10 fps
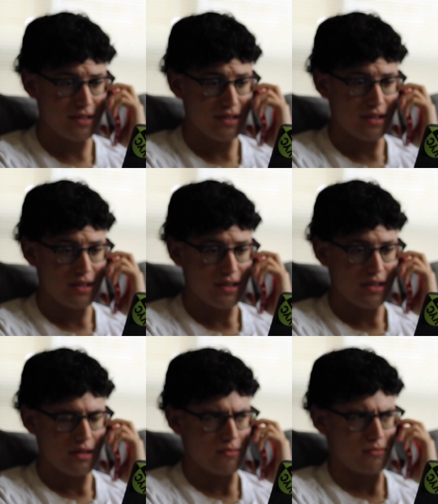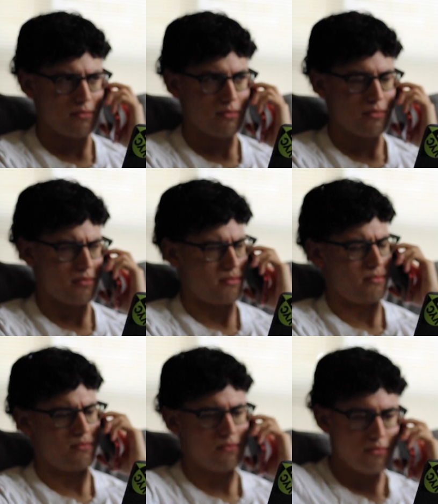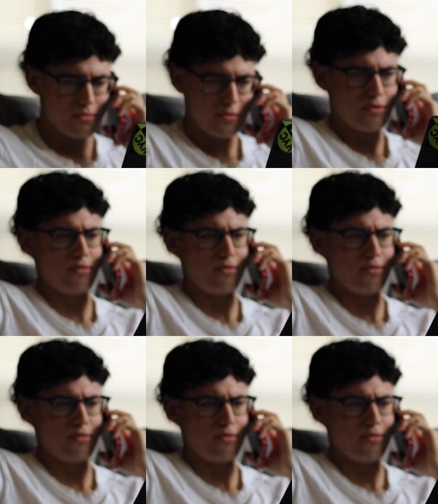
[no speech]